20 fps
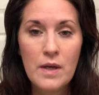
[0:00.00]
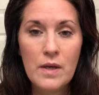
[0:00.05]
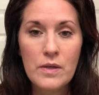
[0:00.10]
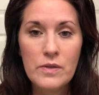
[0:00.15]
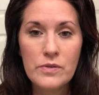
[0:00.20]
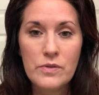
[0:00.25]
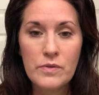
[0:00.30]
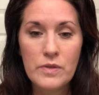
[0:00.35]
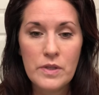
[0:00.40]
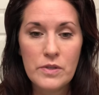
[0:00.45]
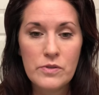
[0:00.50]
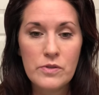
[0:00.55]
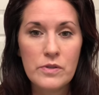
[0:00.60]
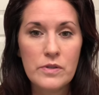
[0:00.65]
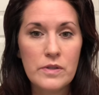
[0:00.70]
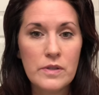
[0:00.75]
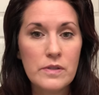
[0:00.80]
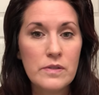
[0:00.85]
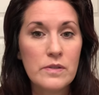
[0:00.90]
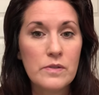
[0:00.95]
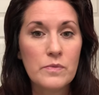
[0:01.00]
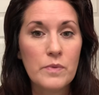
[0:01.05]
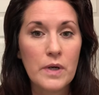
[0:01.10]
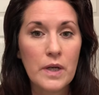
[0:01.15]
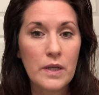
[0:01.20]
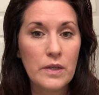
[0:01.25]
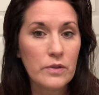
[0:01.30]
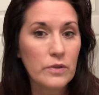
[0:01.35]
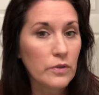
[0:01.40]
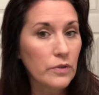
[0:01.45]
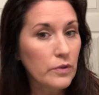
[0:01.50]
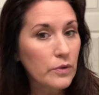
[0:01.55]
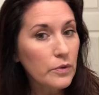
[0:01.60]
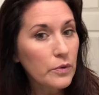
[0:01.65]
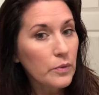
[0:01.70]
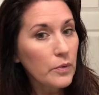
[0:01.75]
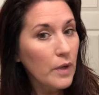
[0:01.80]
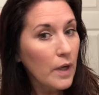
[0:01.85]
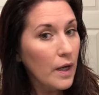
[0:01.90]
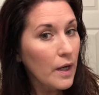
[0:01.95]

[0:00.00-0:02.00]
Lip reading: So this is what I do